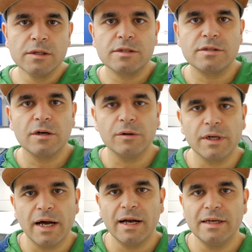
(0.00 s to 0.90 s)
So
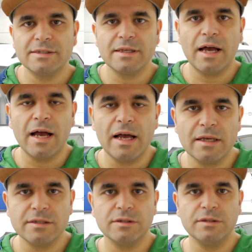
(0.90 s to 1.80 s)
guys,
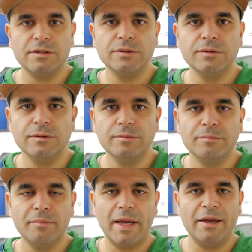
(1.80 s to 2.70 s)
as you
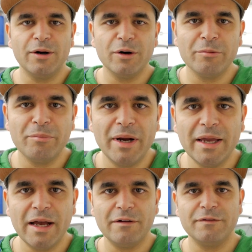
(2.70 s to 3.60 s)
may or
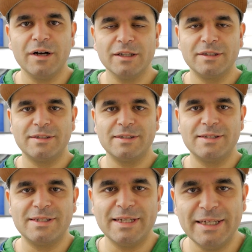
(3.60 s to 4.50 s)
may have not
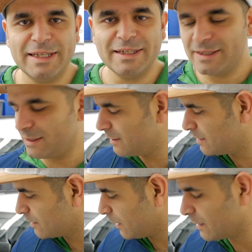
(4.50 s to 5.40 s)
seen,
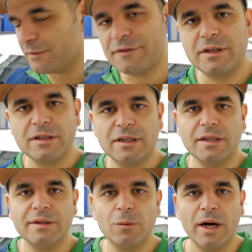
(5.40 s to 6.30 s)
it's quite difficult
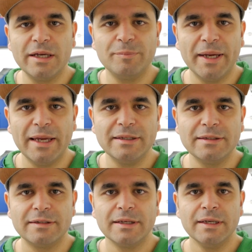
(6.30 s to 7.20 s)
on the white
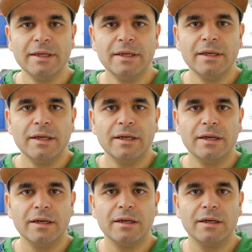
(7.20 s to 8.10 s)
paint.
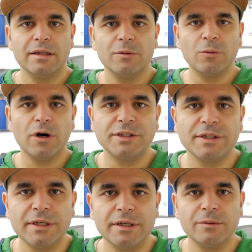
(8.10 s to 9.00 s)
The
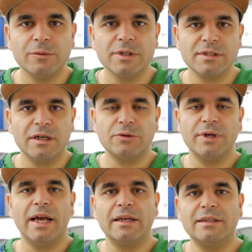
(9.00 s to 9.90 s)
water was not
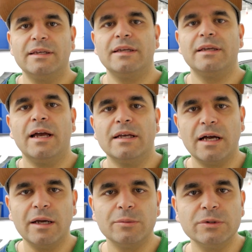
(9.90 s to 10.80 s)
reacting as
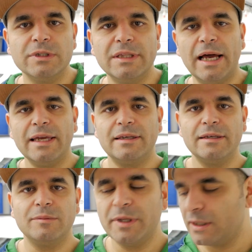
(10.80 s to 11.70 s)
I would like
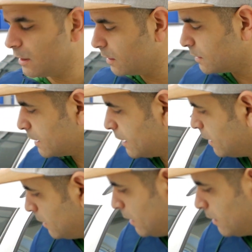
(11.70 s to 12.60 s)
it, because
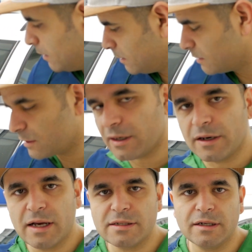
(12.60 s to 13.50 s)
again, then this
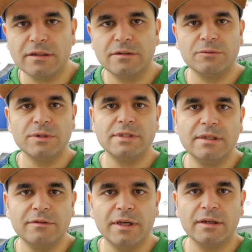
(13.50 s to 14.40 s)
car has not
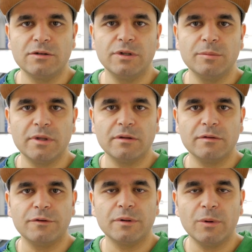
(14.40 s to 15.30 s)
received any
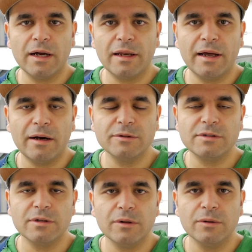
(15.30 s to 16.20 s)
treatment for a while now,
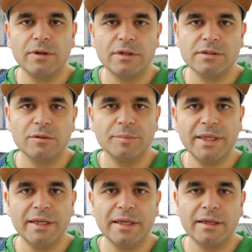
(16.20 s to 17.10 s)
so there is no
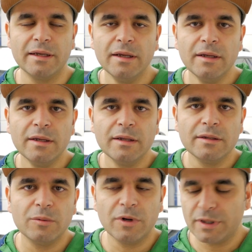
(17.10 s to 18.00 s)
beading.
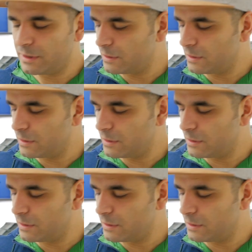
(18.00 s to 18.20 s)
The water